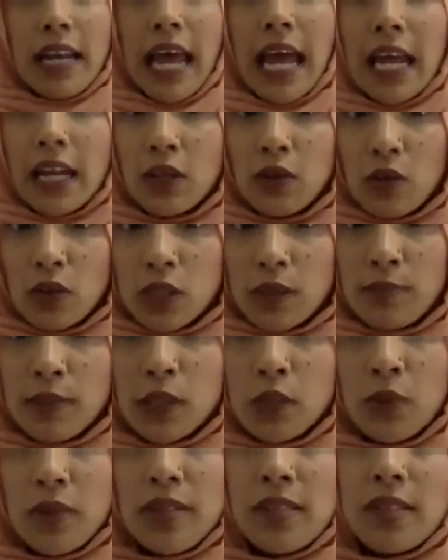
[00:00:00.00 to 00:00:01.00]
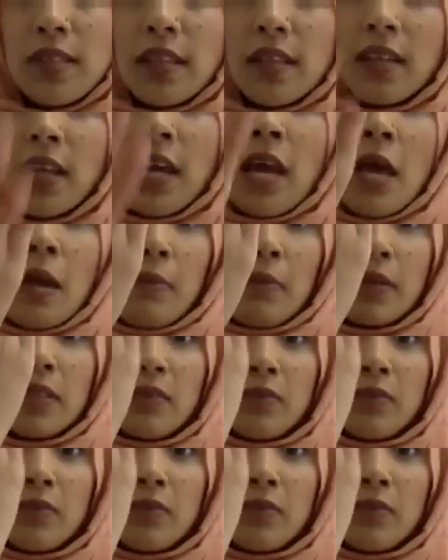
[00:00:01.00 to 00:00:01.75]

head not to be twisted, because